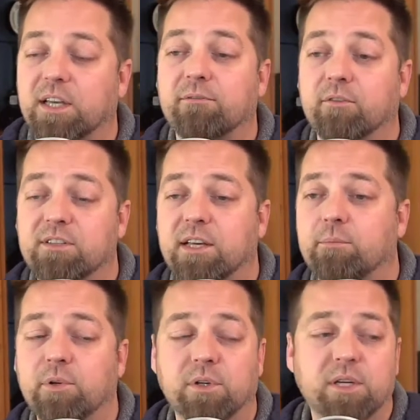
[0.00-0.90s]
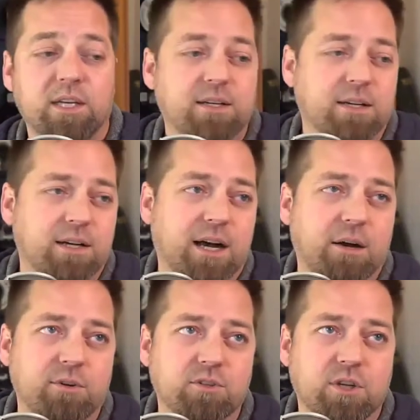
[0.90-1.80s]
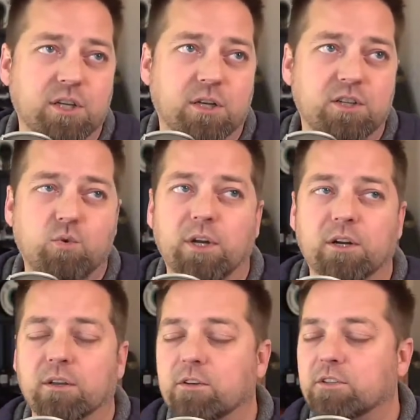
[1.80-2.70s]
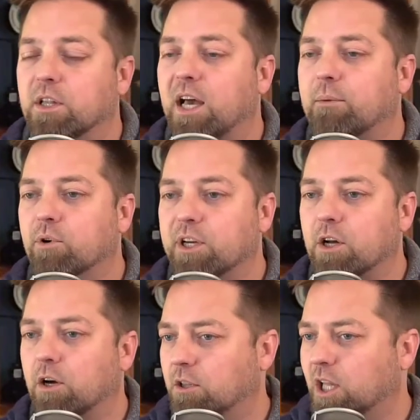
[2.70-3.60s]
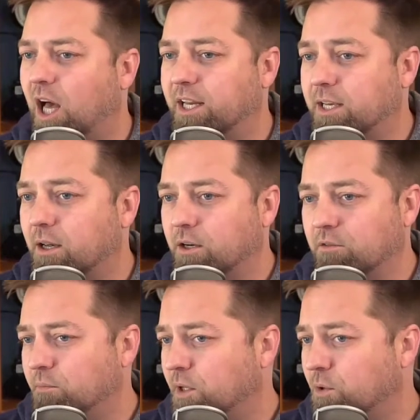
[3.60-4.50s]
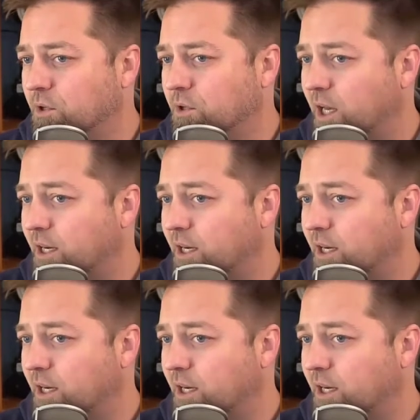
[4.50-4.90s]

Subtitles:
Like, for example, I was looking on Twitter and there's a library called Lottie. Are you familiar with Lottie?